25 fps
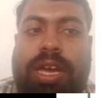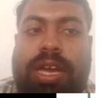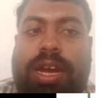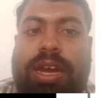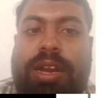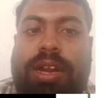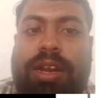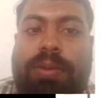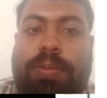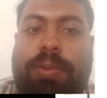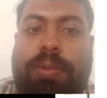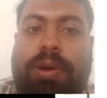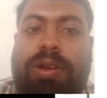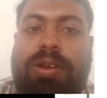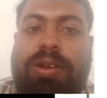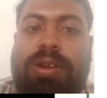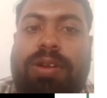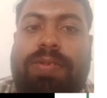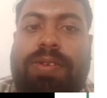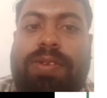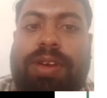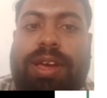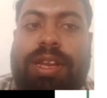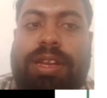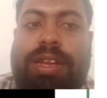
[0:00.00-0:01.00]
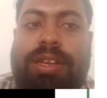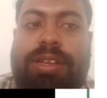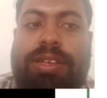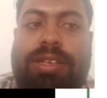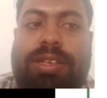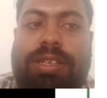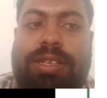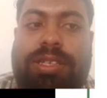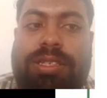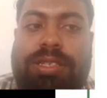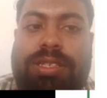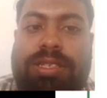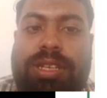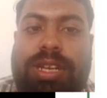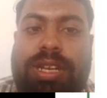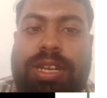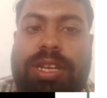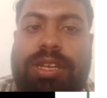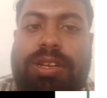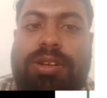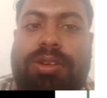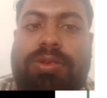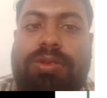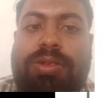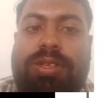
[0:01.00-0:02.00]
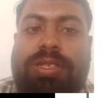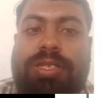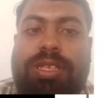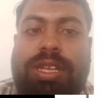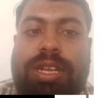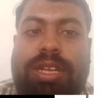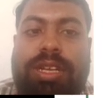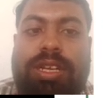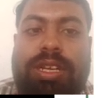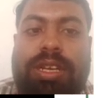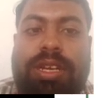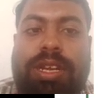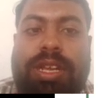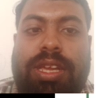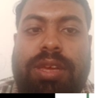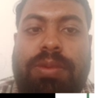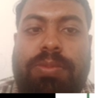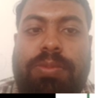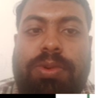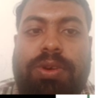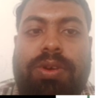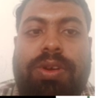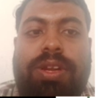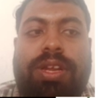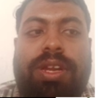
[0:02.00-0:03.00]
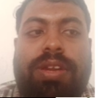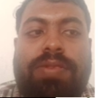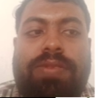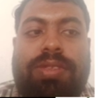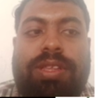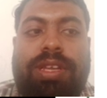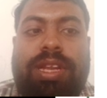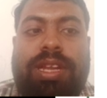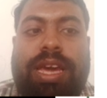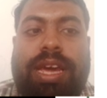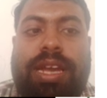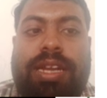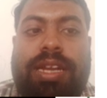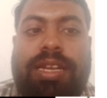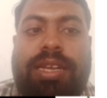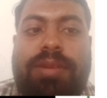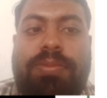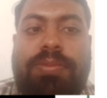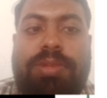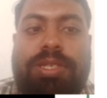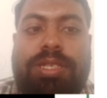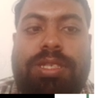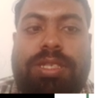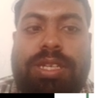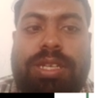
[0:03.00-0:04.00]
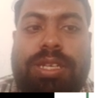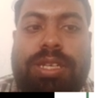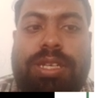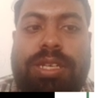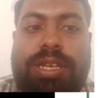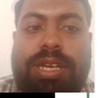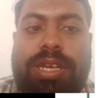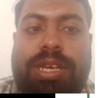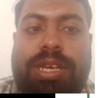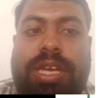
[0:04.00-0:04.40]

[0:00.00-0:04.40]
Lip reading: and a part of air is let into the cylinder D provided with an airtight piston.